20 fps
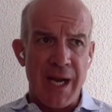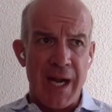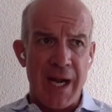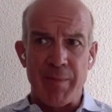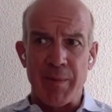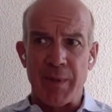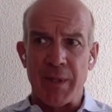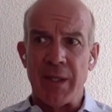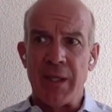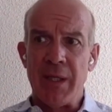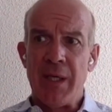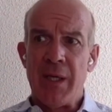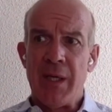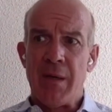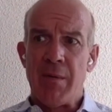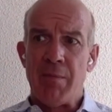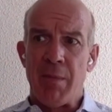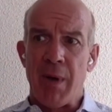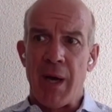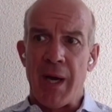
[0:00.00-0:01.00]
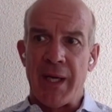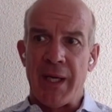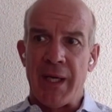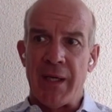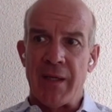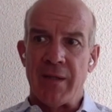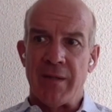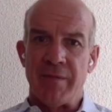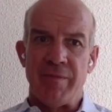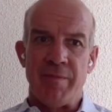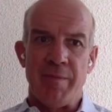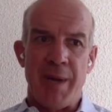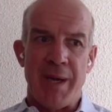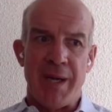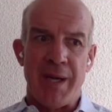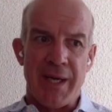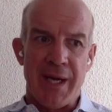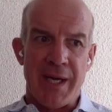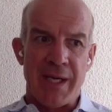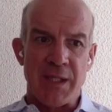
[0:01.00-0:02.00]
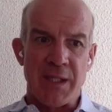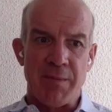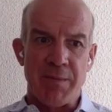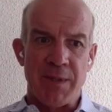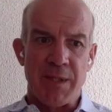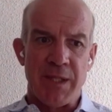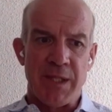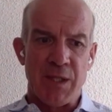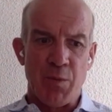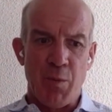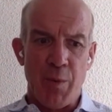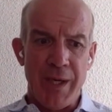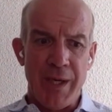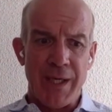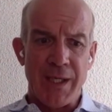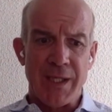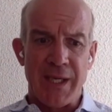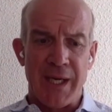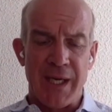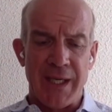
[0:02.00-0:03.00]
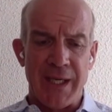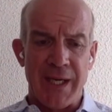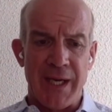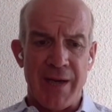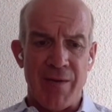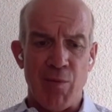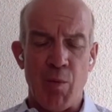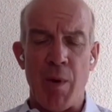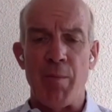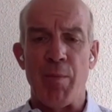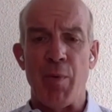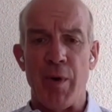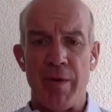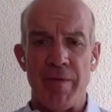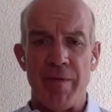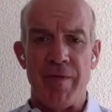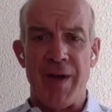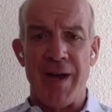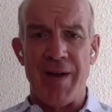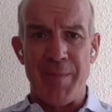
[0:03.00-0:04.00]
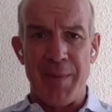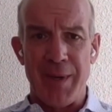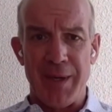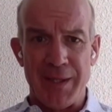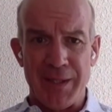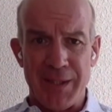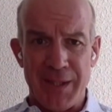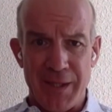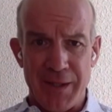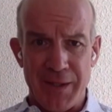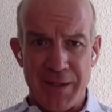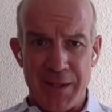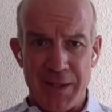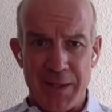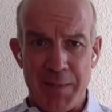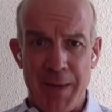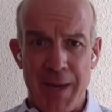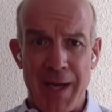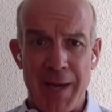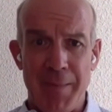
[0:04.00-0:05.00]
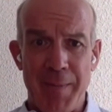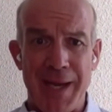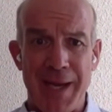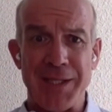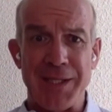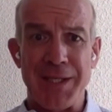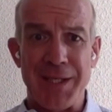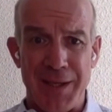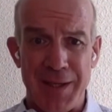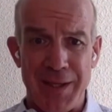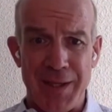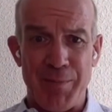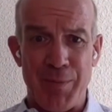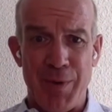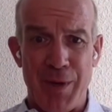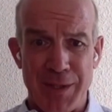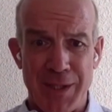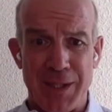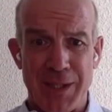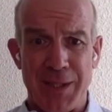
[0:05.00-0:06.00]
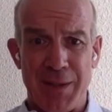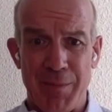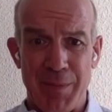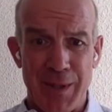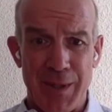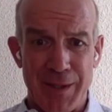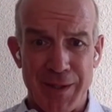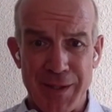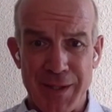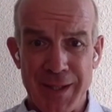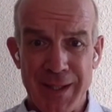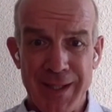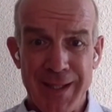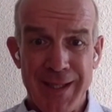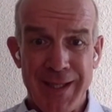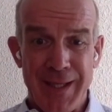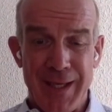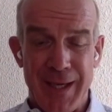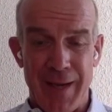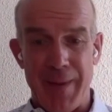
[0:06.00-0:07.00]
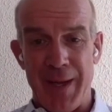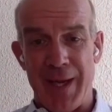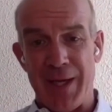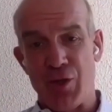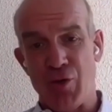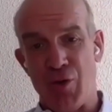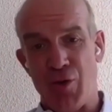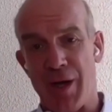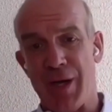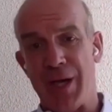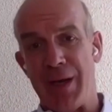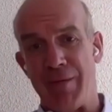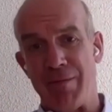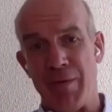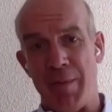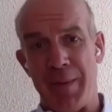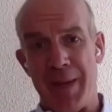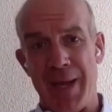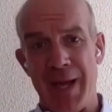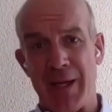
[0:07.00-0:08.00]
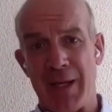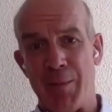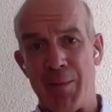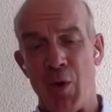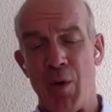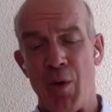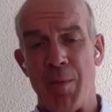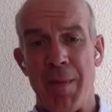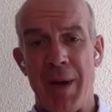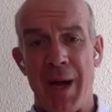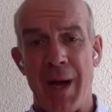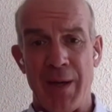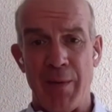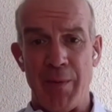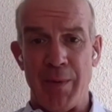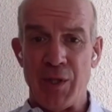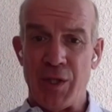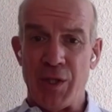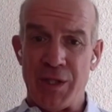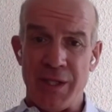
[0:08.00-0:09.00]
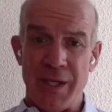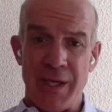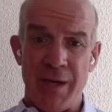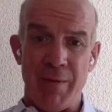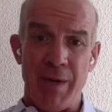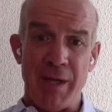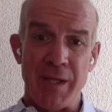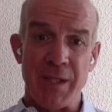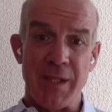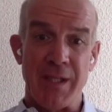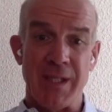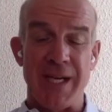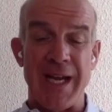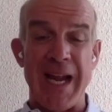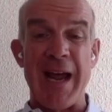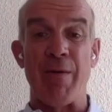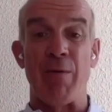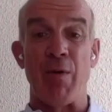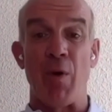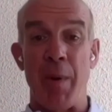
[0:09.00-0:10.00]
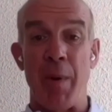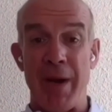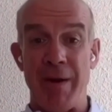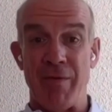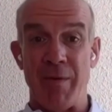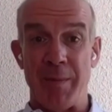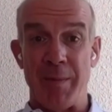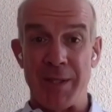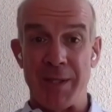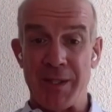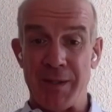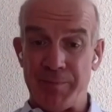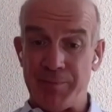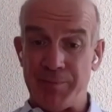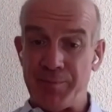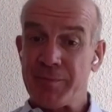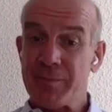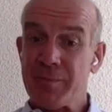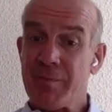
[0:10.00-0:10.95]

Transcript: Caliber Mining have made announcements this week saying they have 1.5 million tons of spare capacity at the processing plant, and they're trucking from the El Limon mine, which is near us. It's an hour away from us.